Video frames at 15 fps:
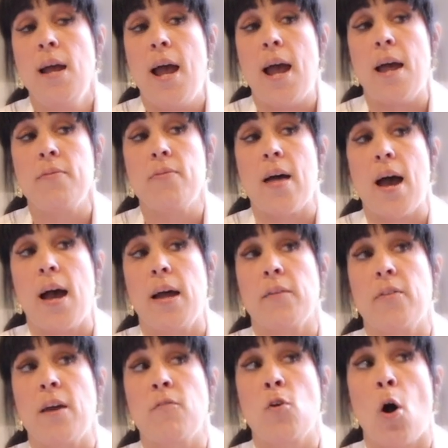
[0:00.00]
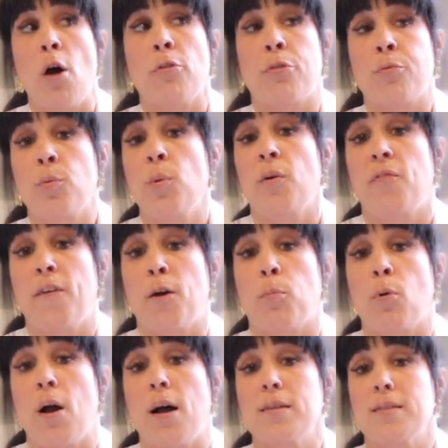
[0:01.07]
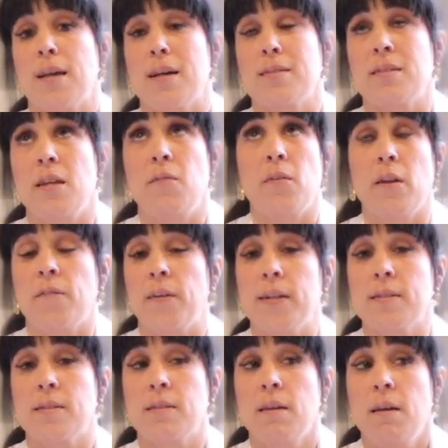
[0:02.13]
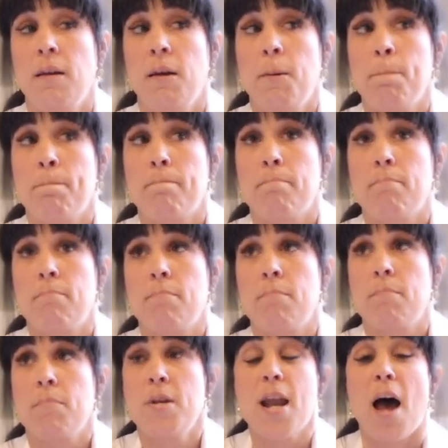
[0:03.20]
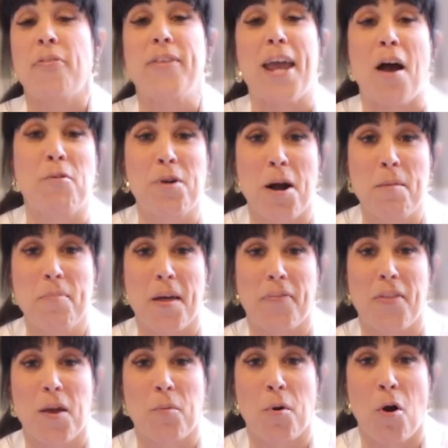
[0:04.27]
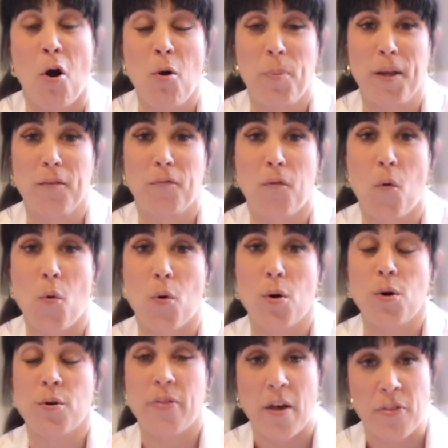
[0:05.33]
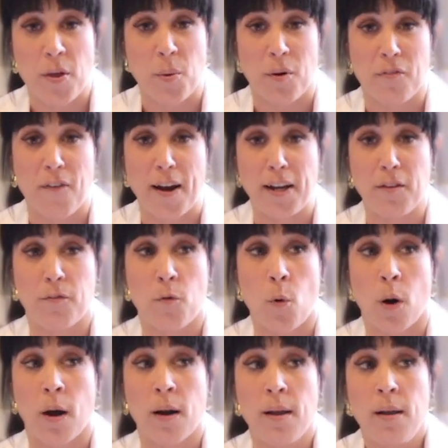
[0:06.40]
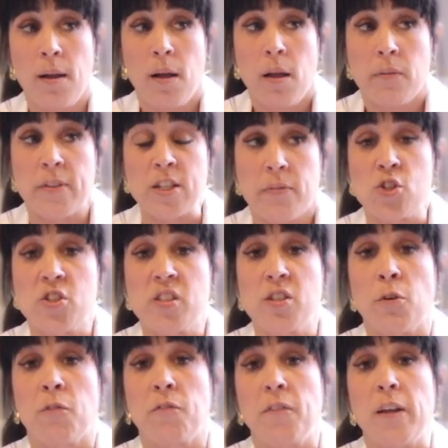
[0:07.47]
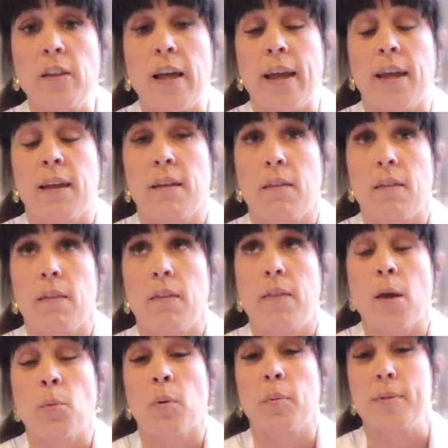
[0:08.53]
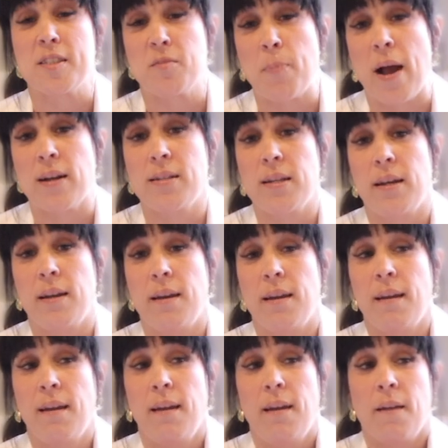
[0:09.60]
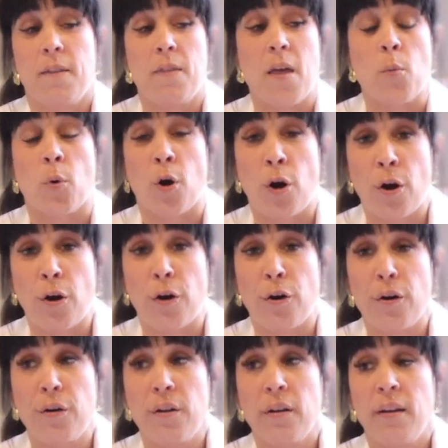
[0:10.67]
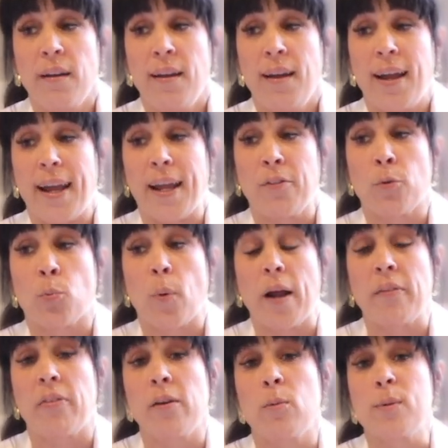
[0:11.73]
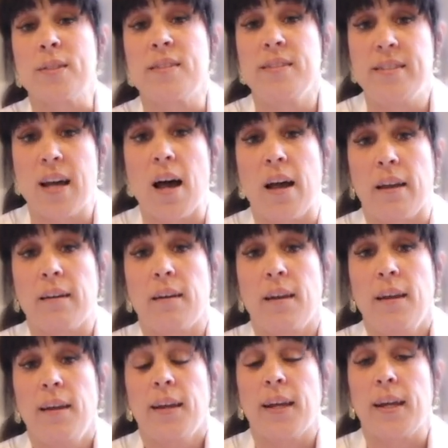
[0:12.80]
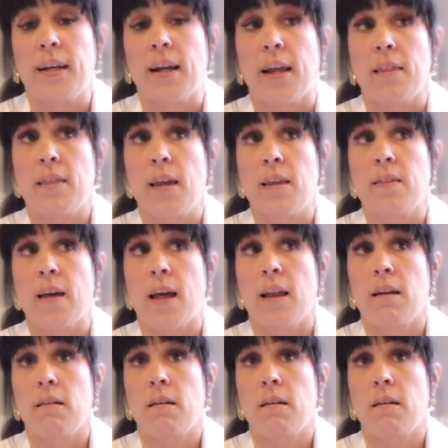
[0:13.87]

and that they've gone through a fair process, even if it's not the outcome that they were hoping for or that they were fighting for, they should still feel like they were respected and they were heard and the right thing was done. And I think that